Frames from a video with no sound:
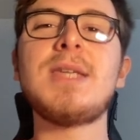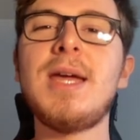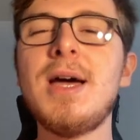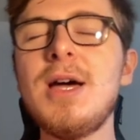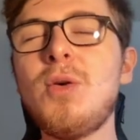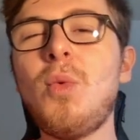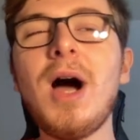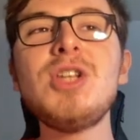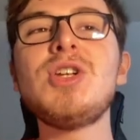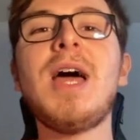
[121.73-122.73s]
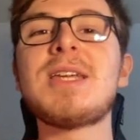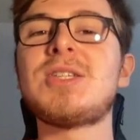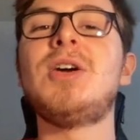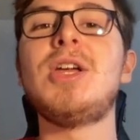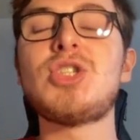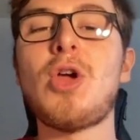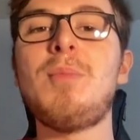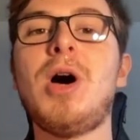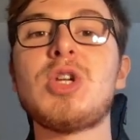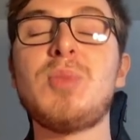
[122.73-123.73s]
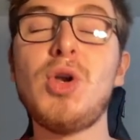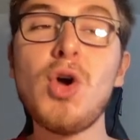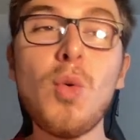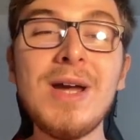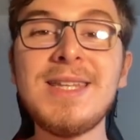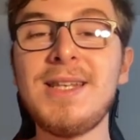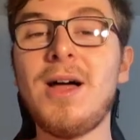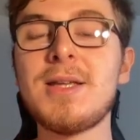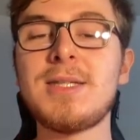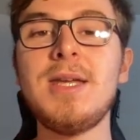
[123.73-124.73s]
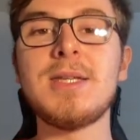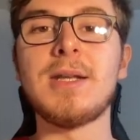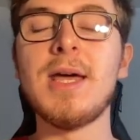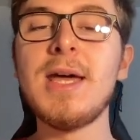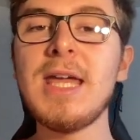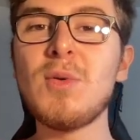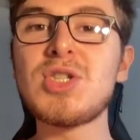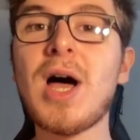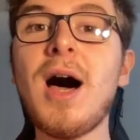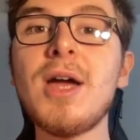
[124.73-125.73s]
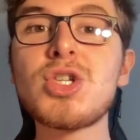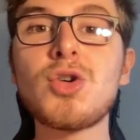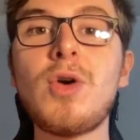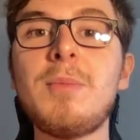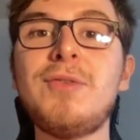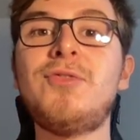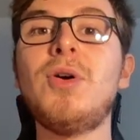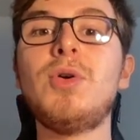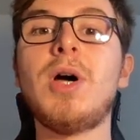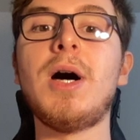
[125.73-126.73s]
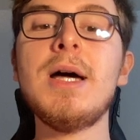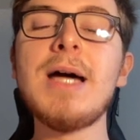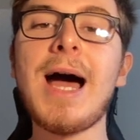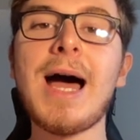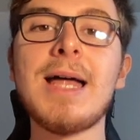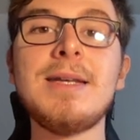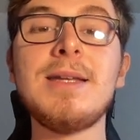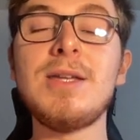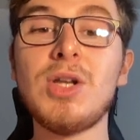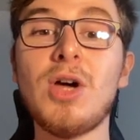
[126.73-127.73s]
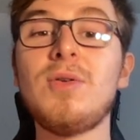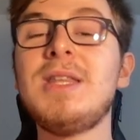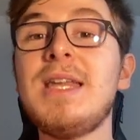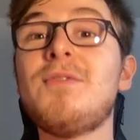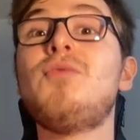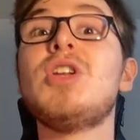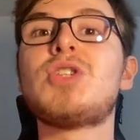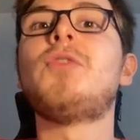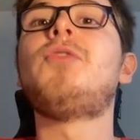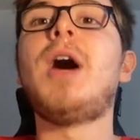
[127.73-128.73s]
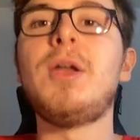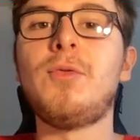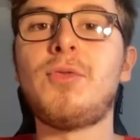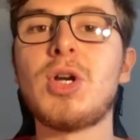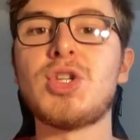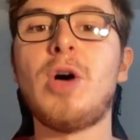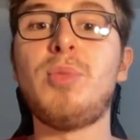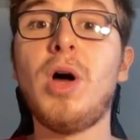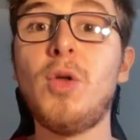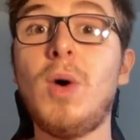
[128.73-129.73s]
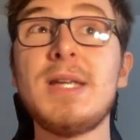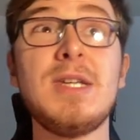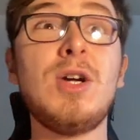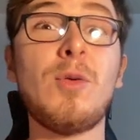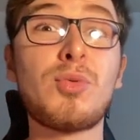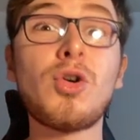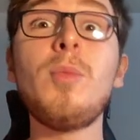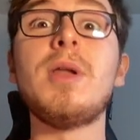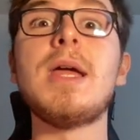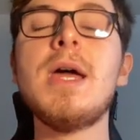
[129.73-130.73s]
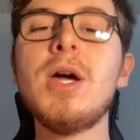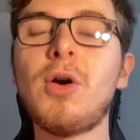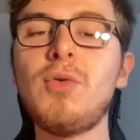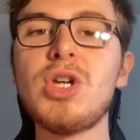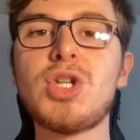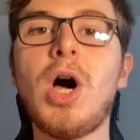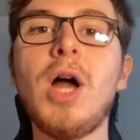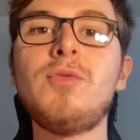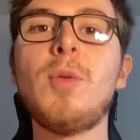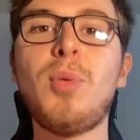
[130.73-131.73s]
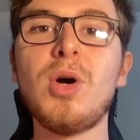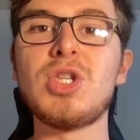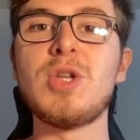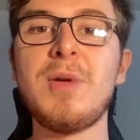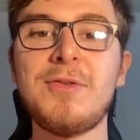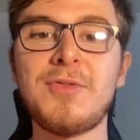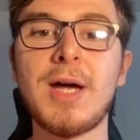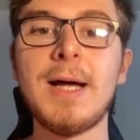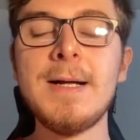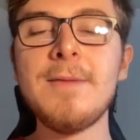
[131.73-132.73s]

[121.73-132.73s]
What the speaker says: say, why do you like Sané so much? But look what he did last season. He was the highest scoring midfielder, and you know, he didn't even reach the final, for example. Otherwise he could have probably reached 100 points, to be fair.